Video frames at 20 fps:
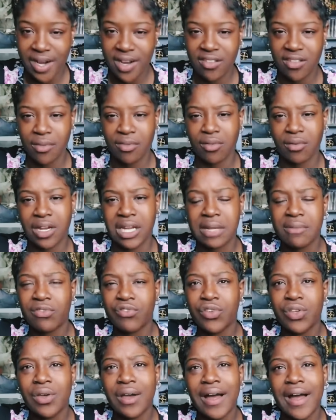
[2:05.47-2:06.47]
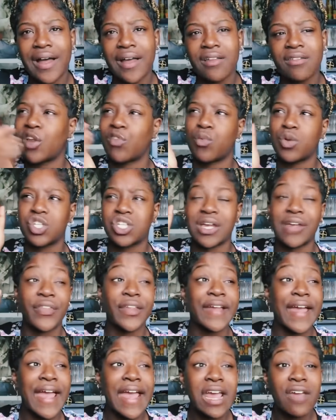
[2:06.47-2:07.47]
and insert some clips for you guys. I was watching, I
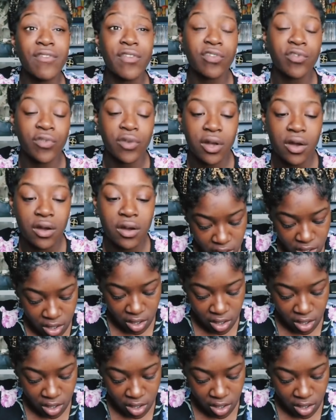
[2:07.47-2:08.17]
think, Ava's vlog.